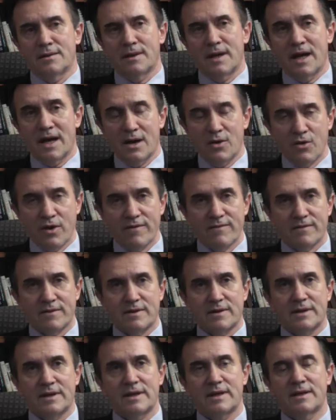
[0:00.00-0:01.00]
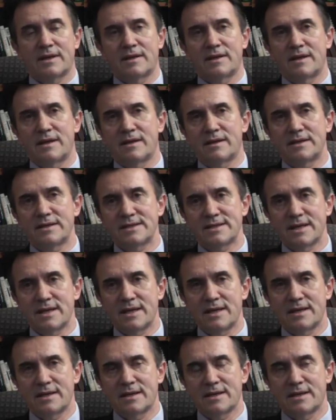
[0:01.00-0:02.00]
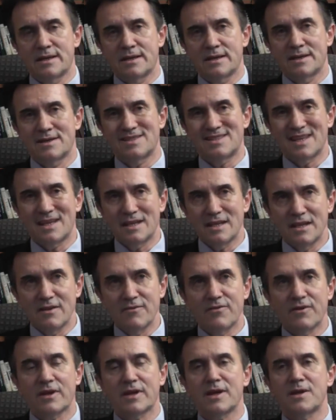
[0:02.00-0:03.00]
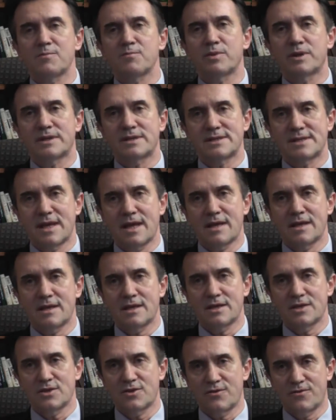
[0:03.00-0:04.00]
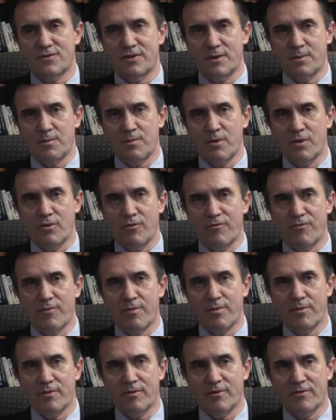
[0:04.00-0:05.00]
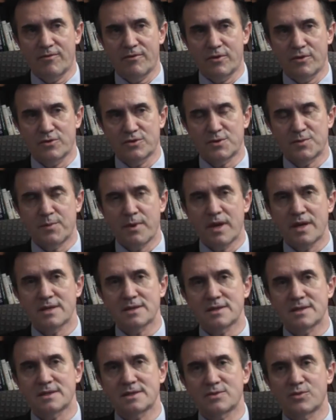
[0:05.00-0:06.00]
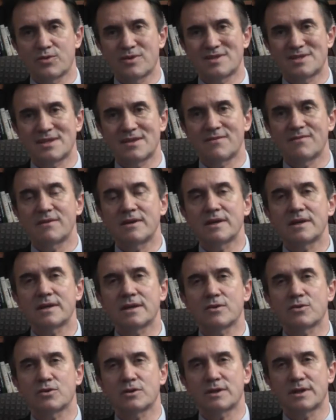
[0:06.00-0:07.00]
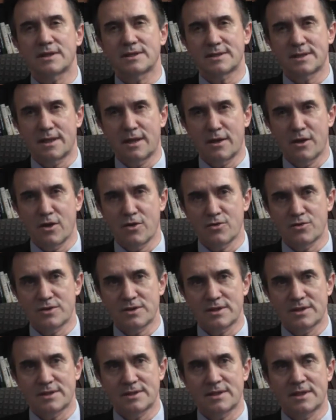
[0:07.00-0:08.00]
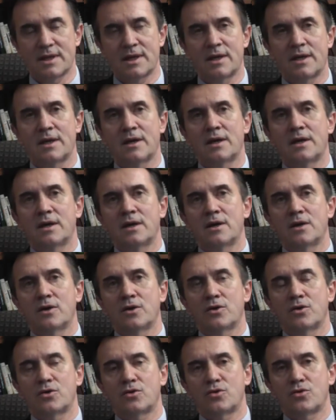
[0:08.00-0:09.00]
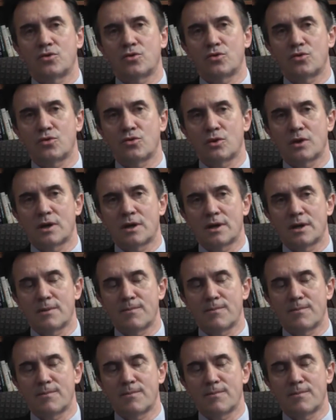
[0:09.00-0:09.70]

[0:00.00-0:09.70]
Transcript: However, there is a significant percentage of those patients with severe aortic stenosis who